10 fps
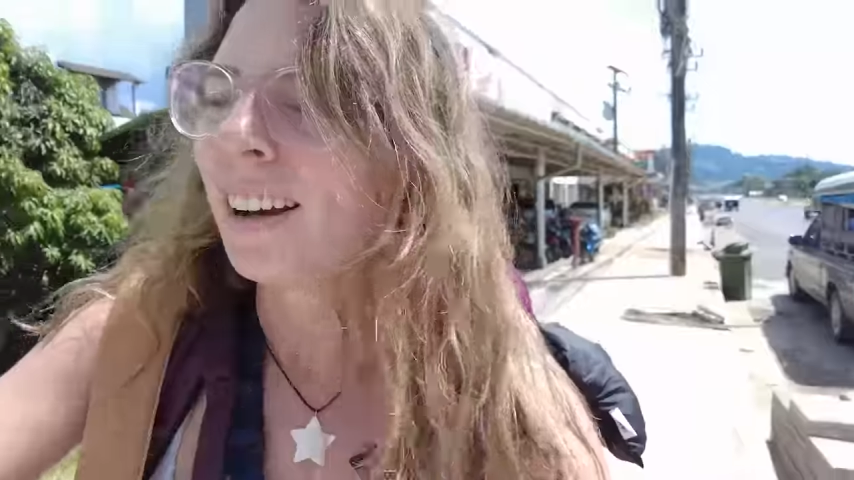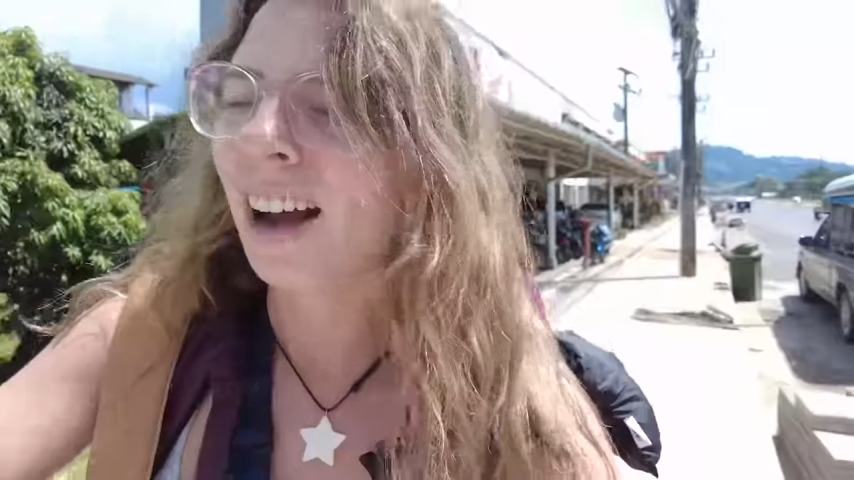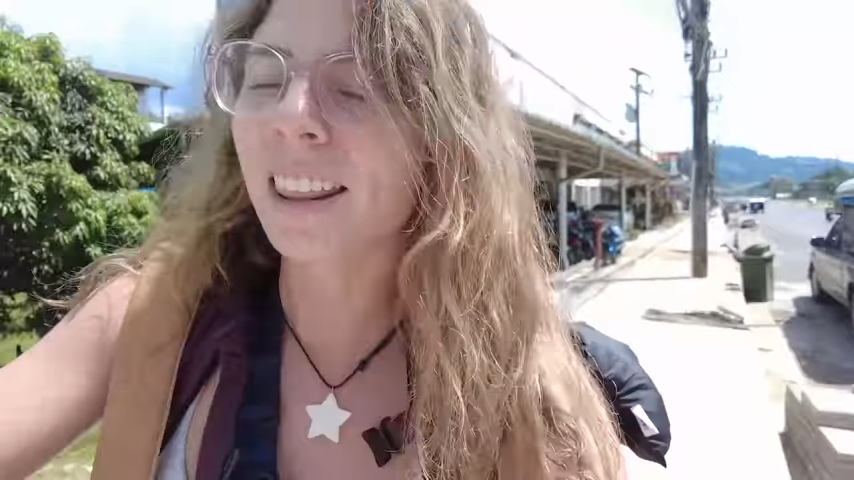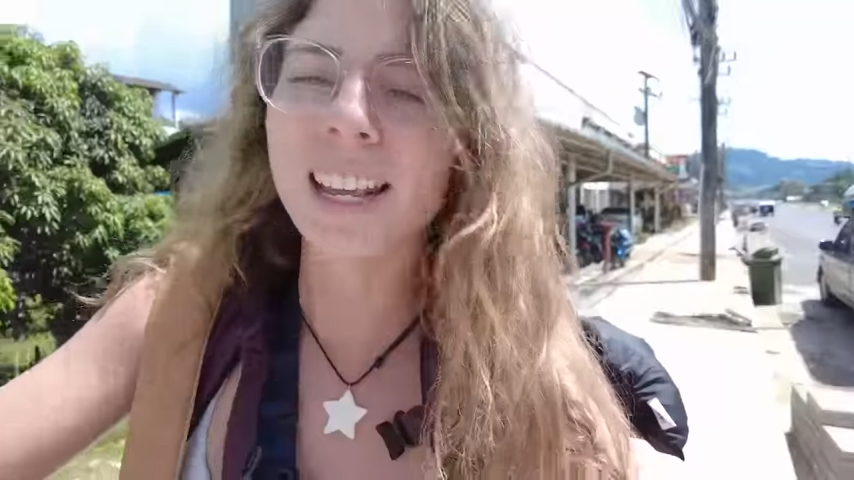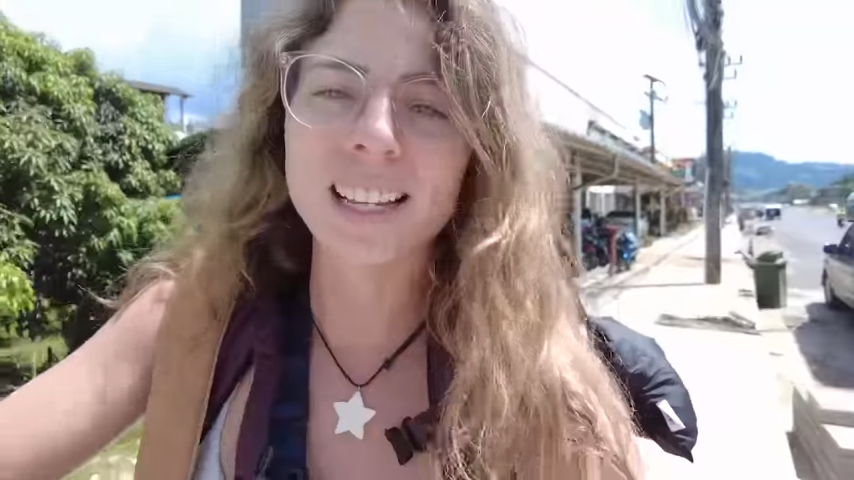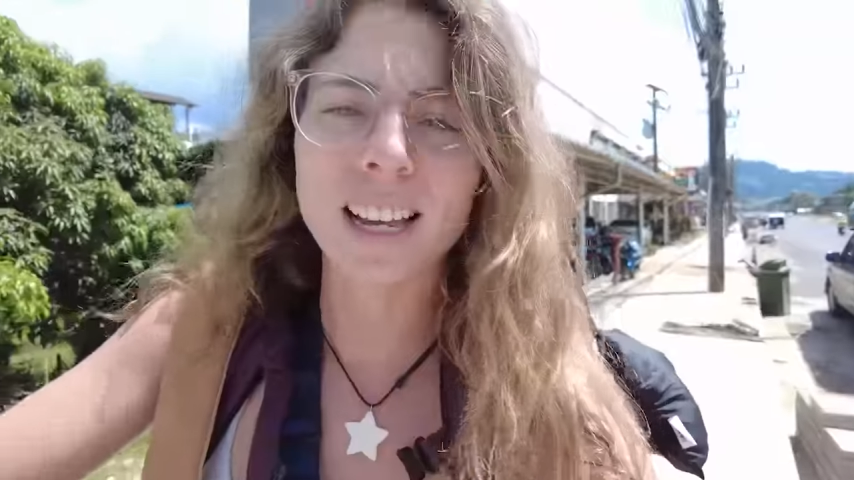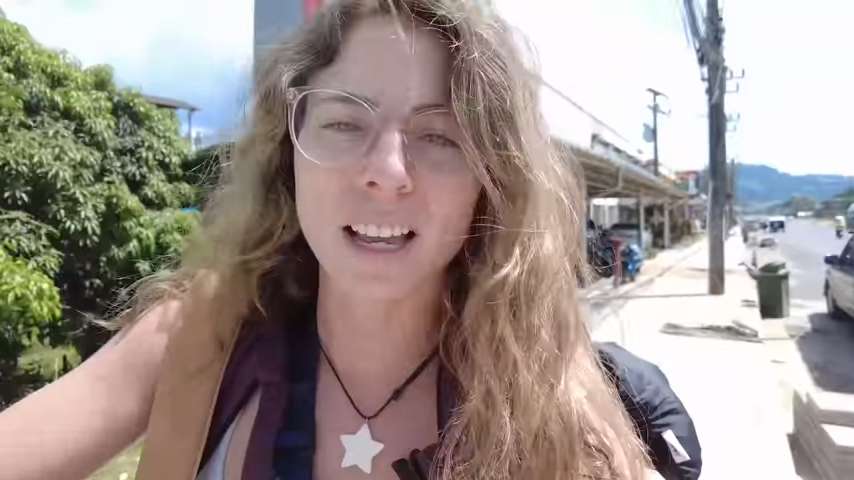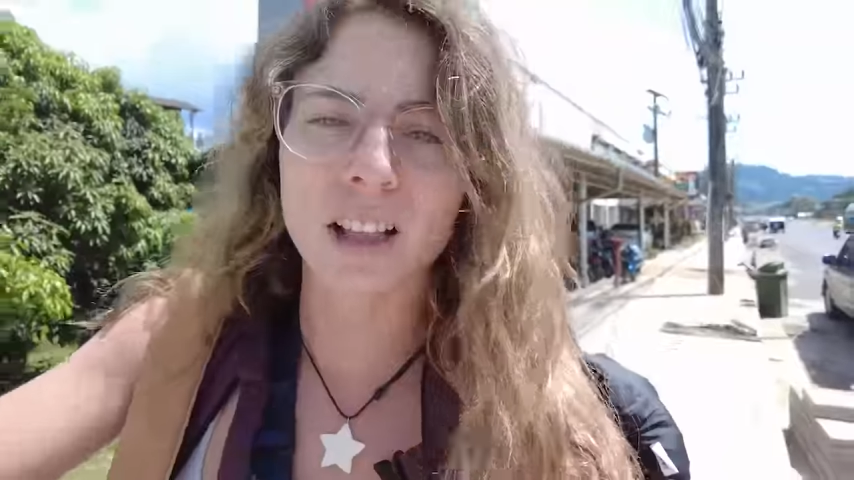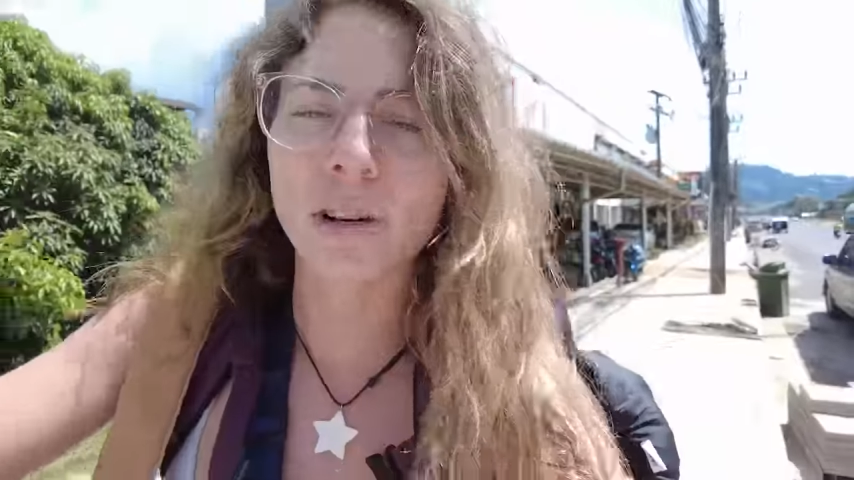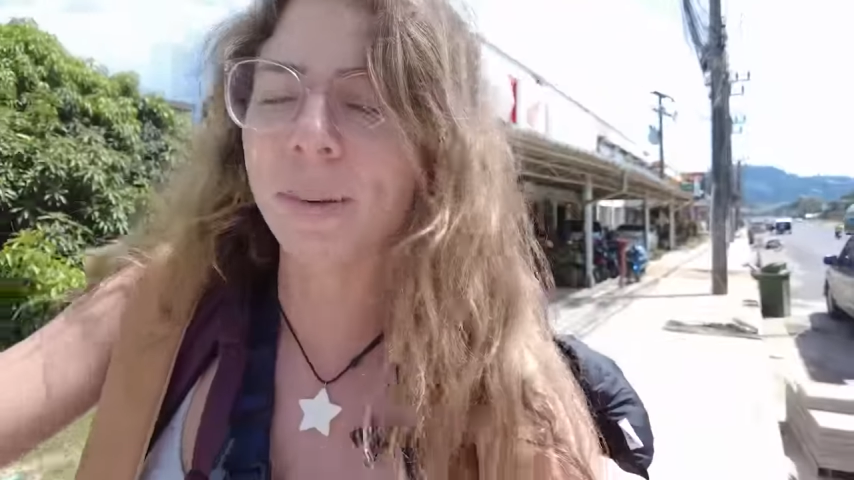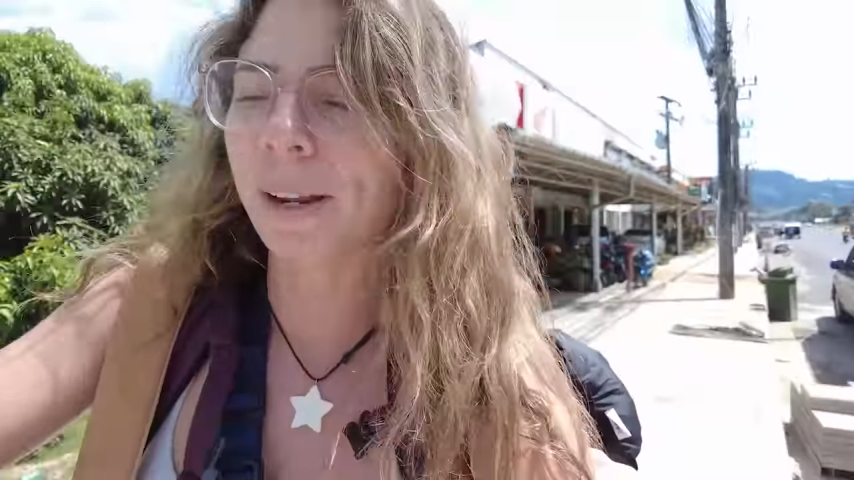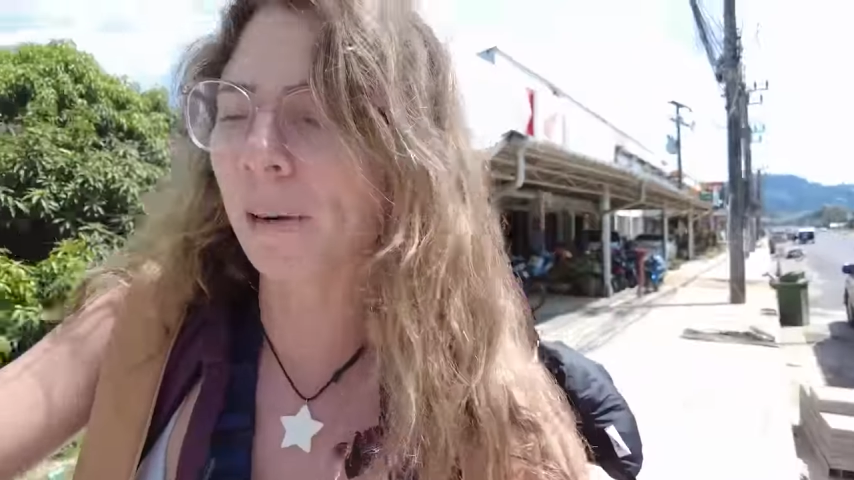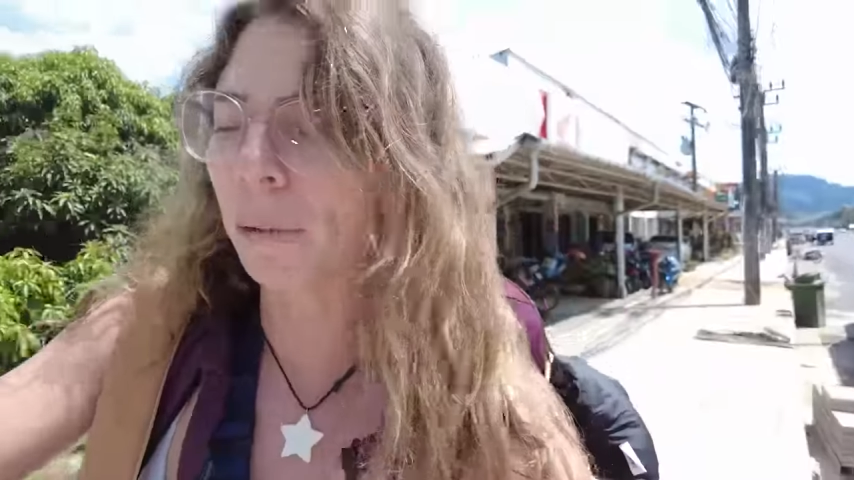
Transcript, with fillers: I think it's like a three minute